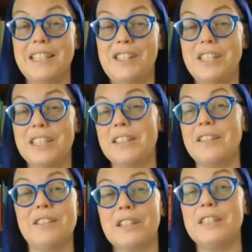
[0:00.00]
and she just
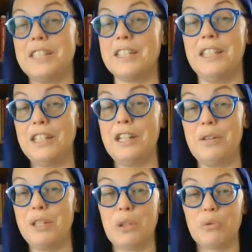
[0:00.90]
is consistently
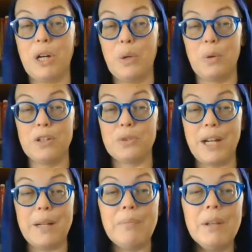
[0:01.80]
using the wrong words,
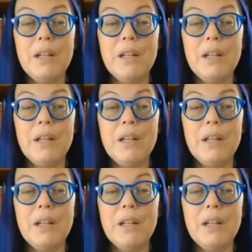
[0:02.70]
right?